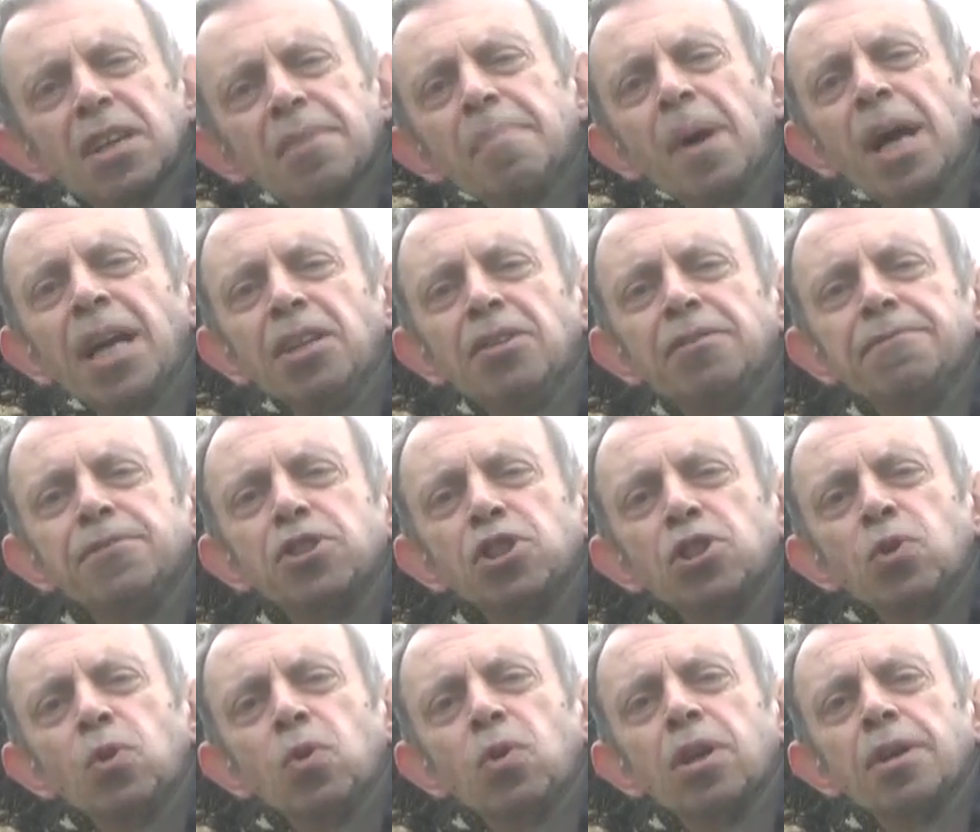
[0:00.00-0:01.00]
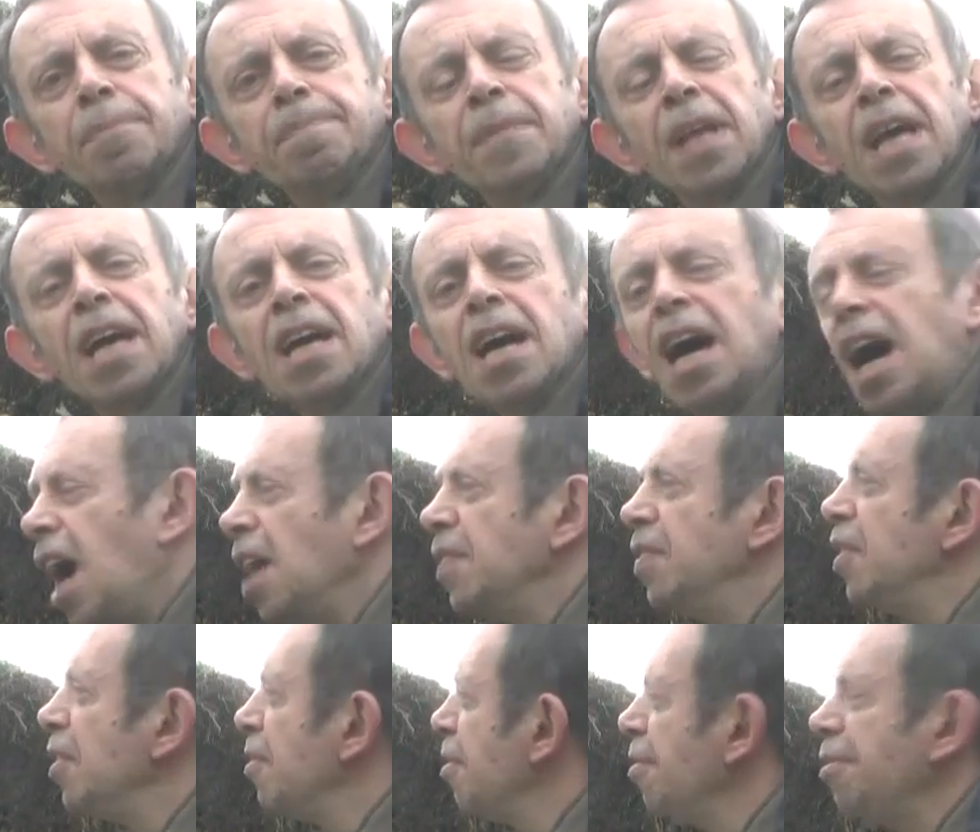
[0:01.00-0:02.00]
are made of chalk,
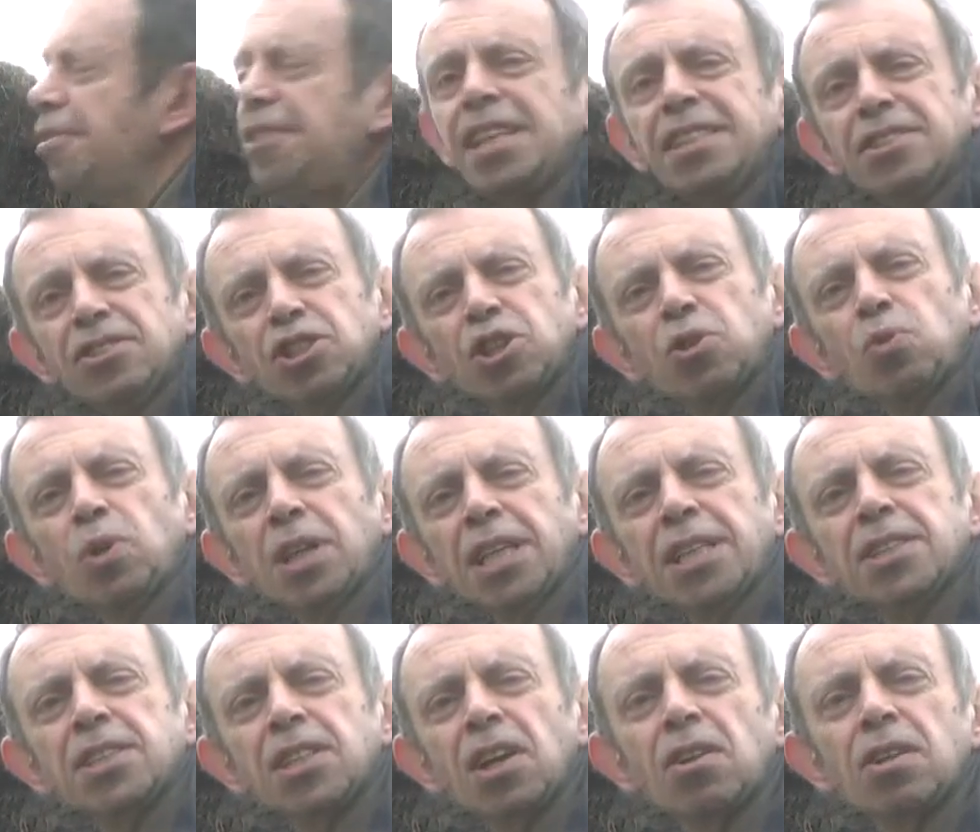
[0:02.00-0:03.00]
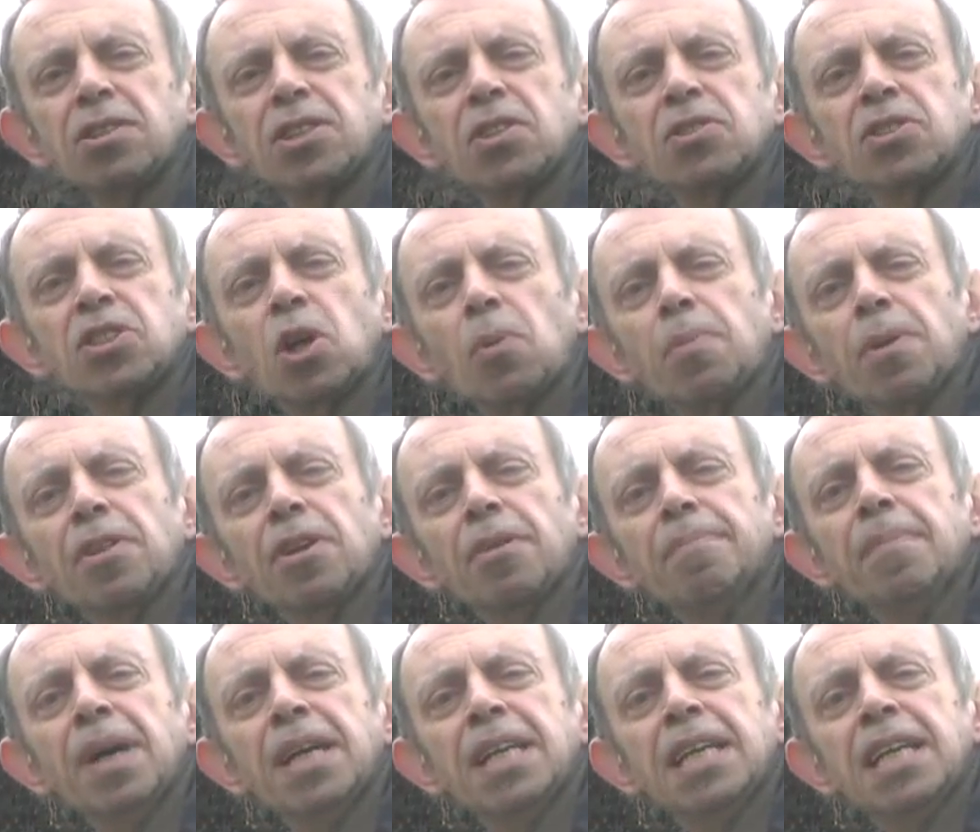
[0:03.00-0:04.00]
and the thin chalky soils on top of
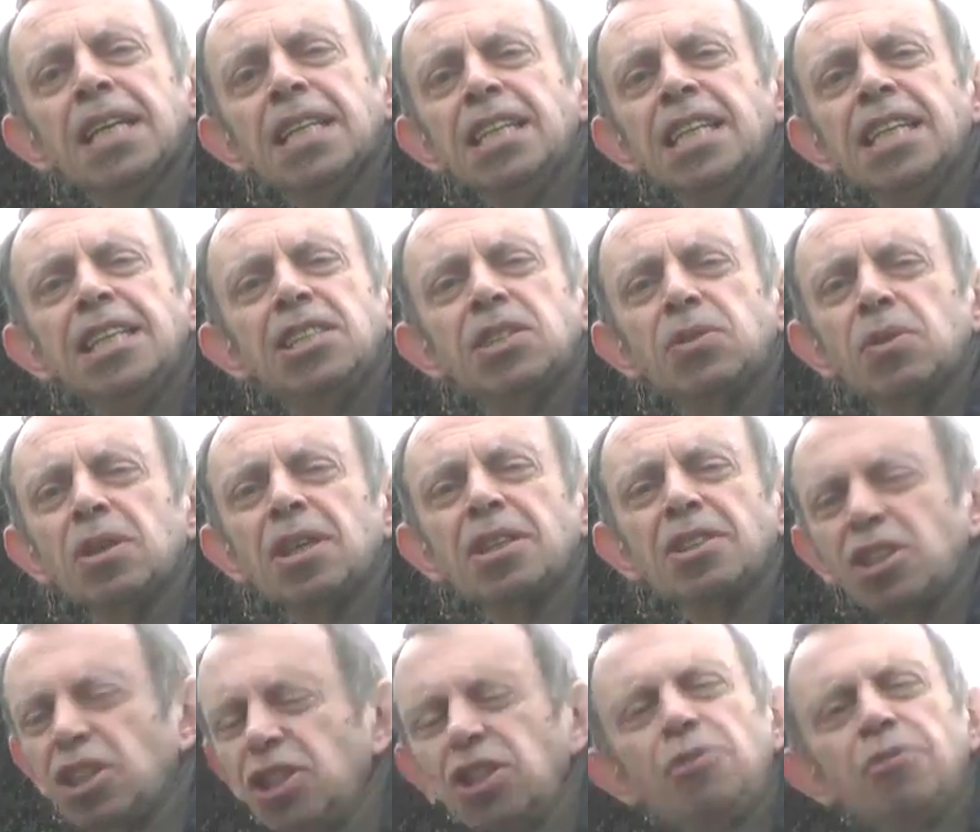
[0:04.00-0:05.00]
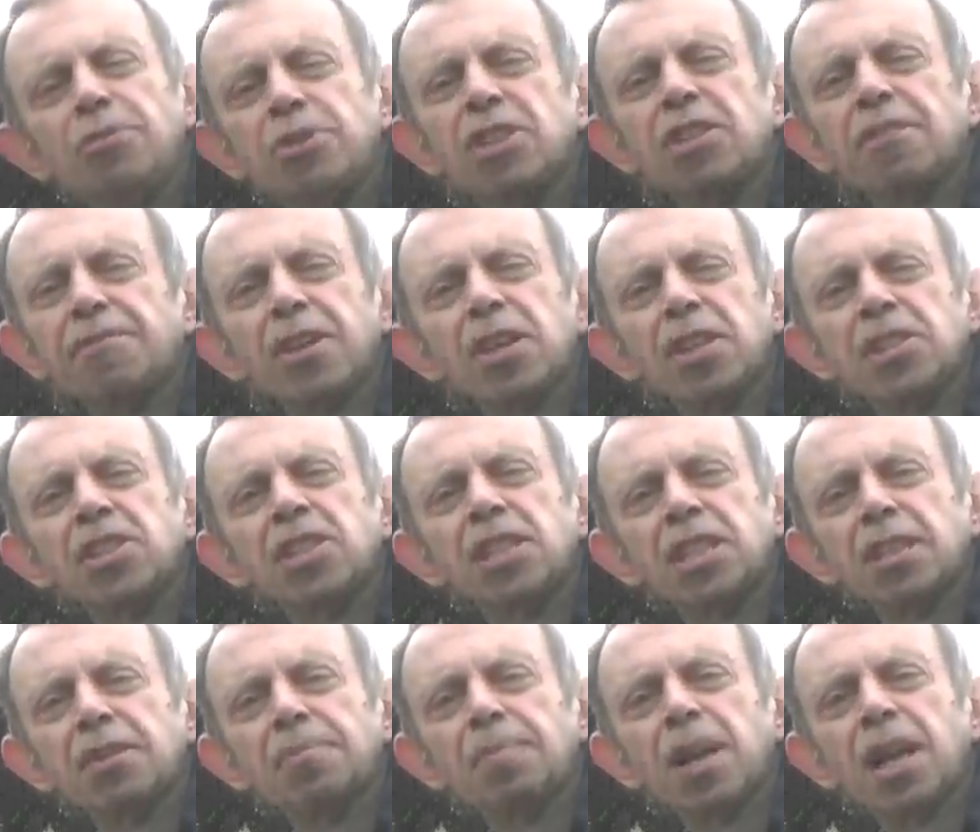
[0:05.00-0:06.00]
them lead to a huge
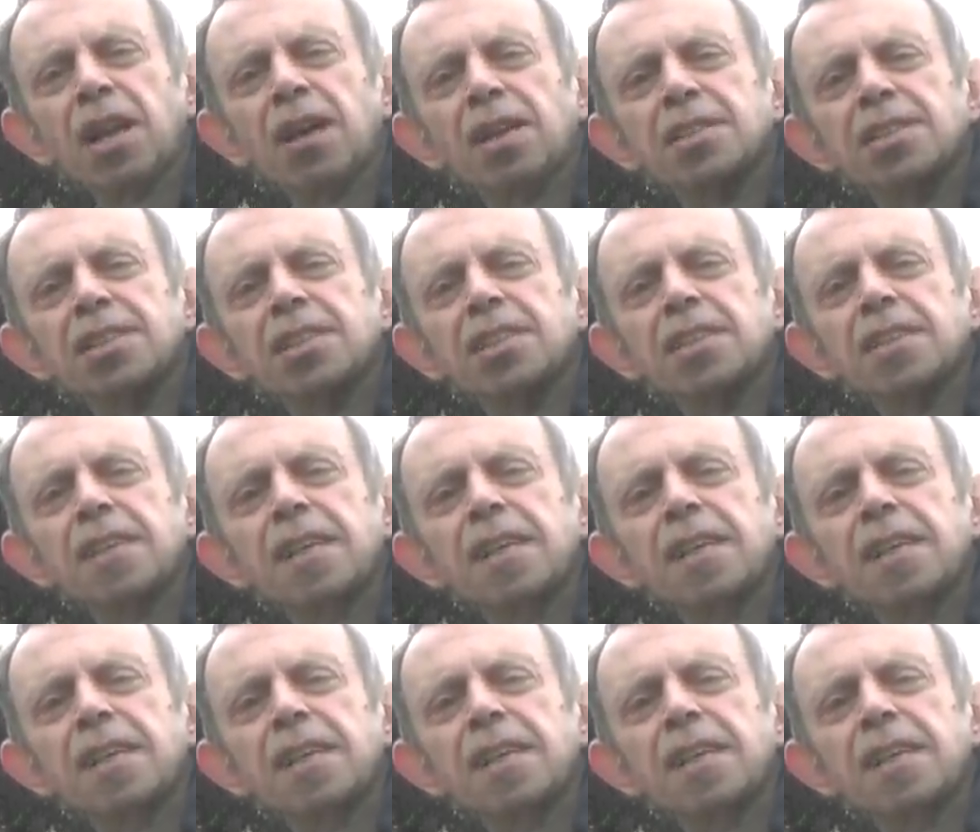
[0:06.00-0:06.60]
diversity of plants.